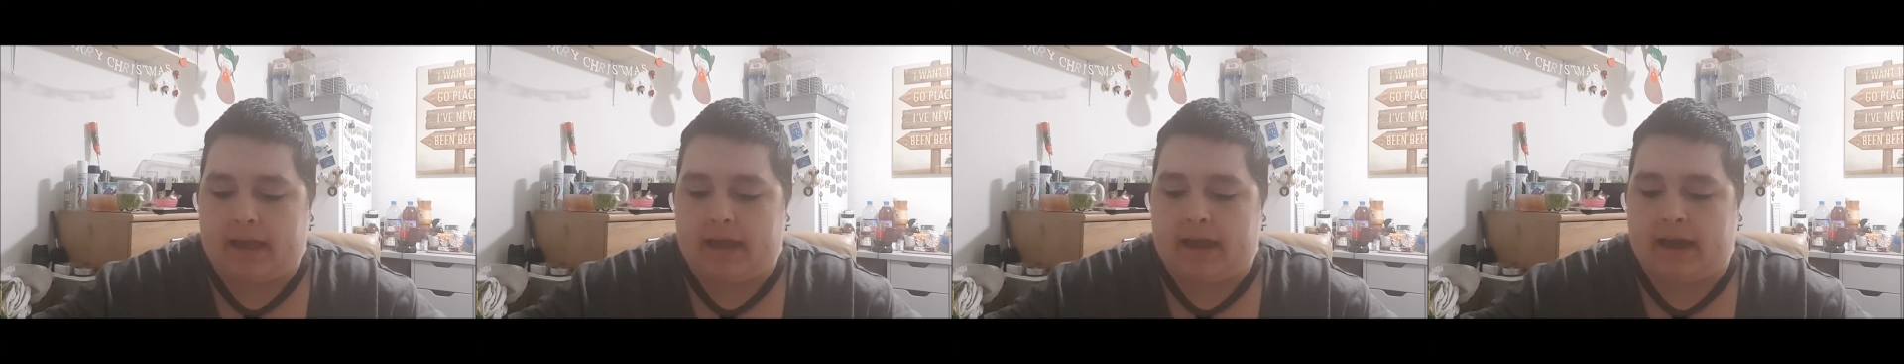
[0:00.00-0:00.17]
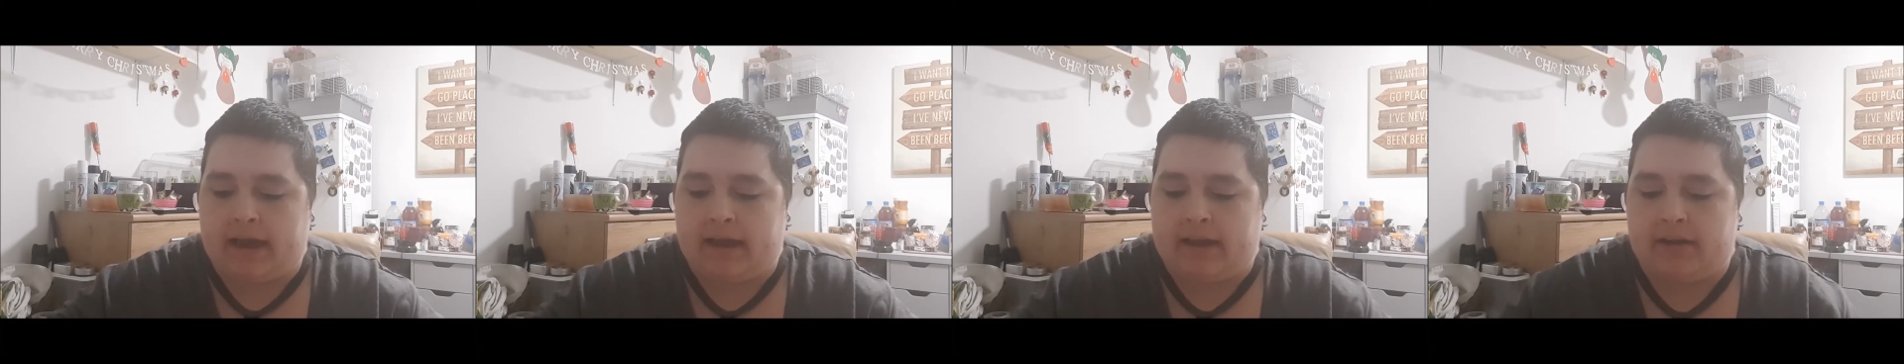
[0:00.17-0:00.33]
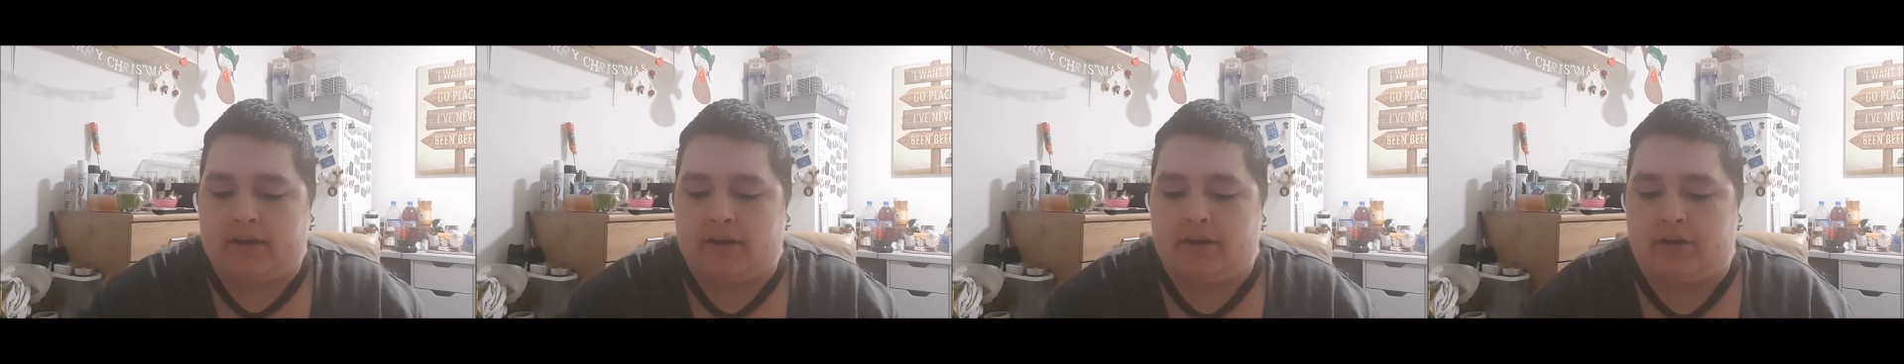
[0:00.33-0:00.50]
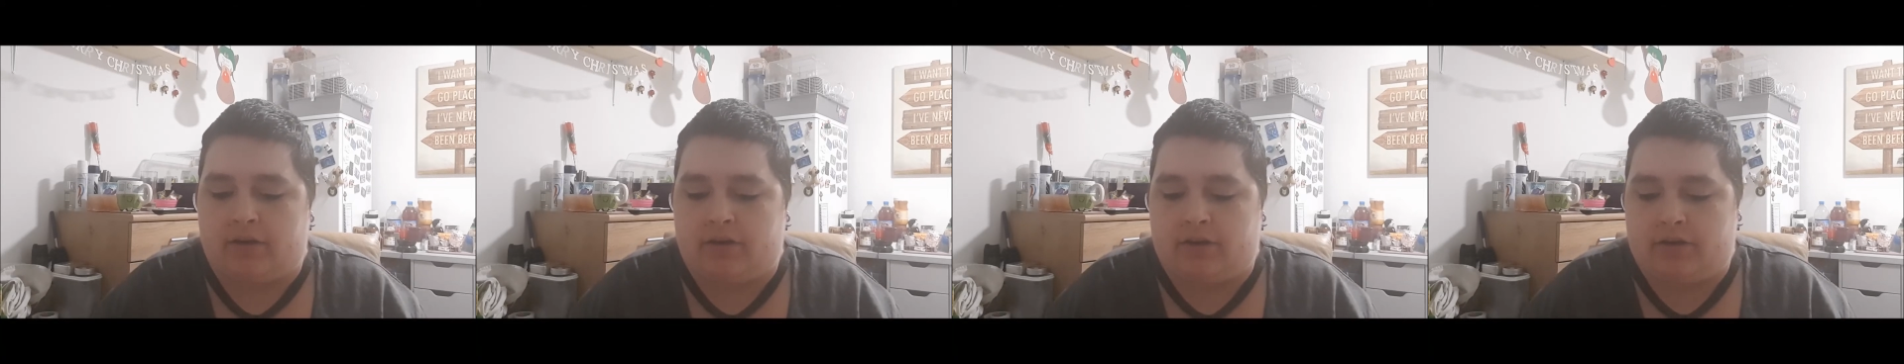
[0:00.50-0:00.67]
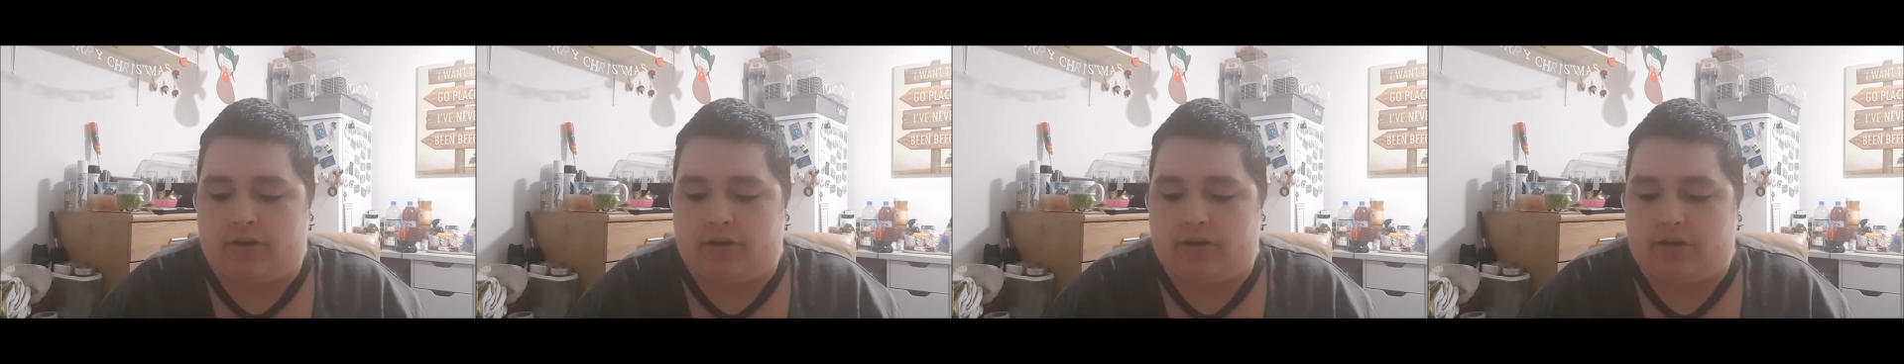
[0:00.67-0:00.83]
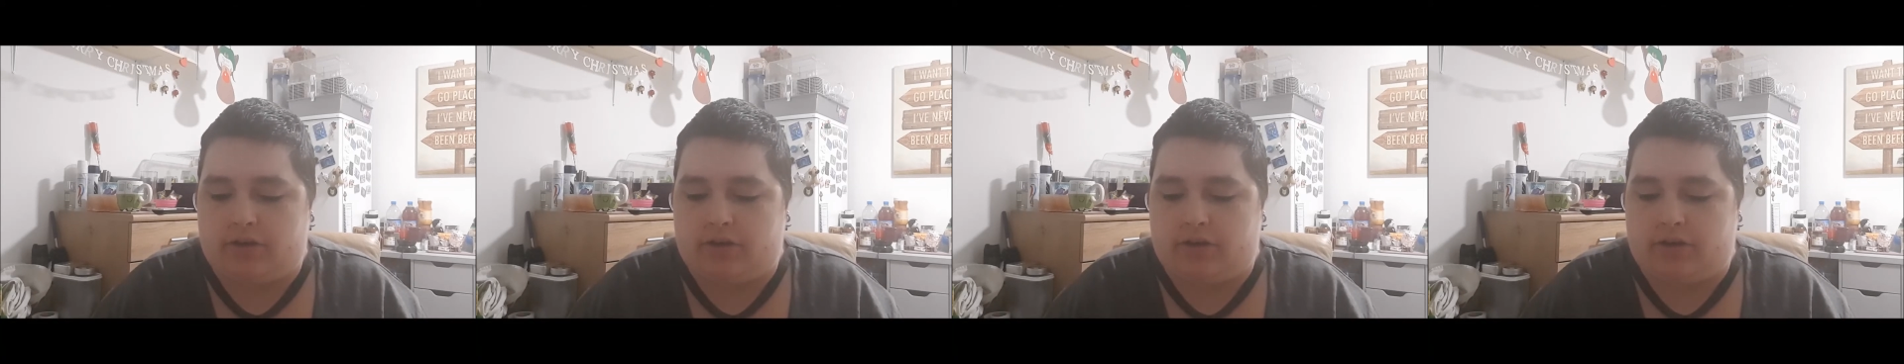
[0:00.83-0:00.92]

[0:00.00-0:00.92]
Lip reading: and